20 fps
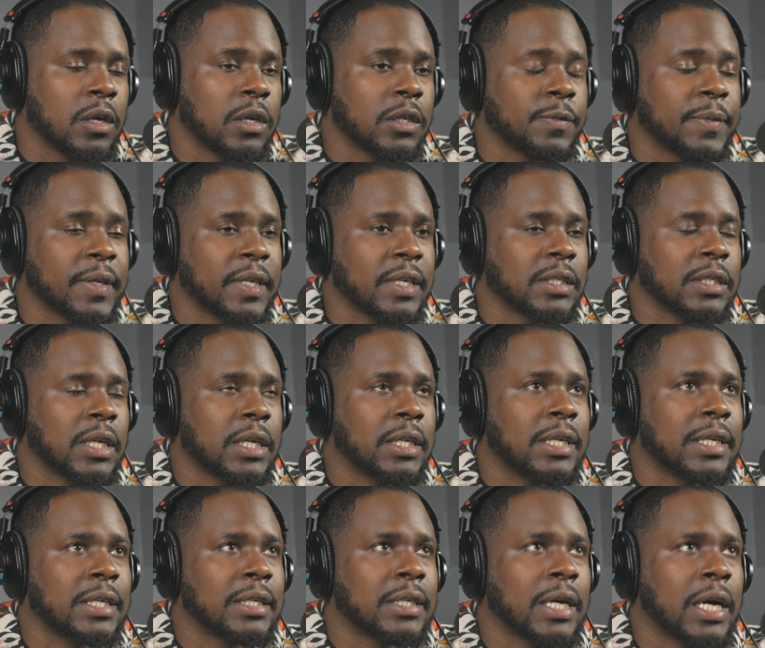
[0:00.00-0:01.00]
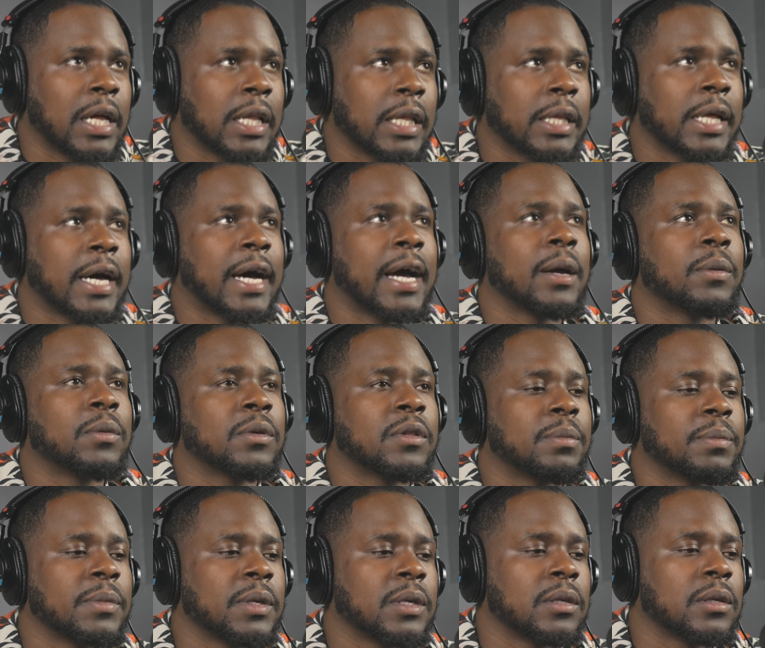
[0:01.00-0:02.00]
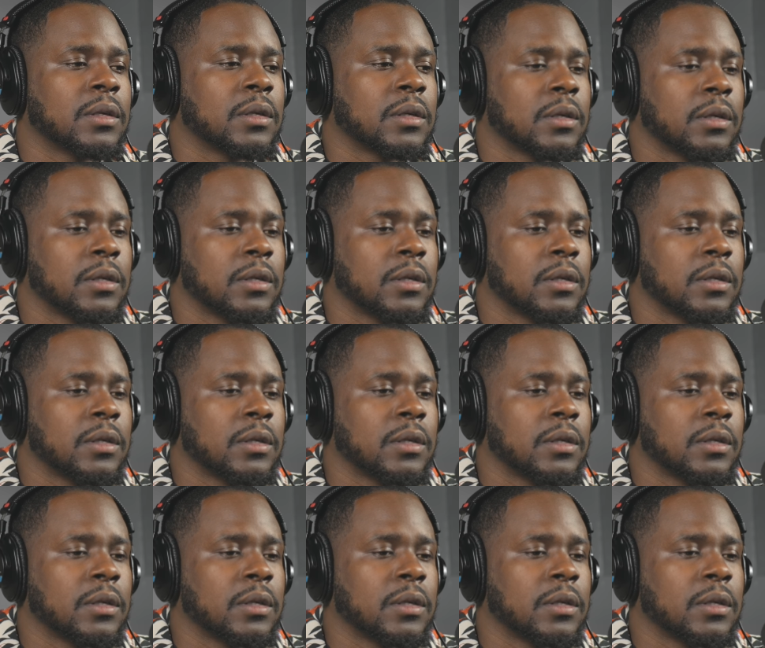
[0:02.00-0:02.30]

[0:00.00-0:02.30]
is because they didn't align with me,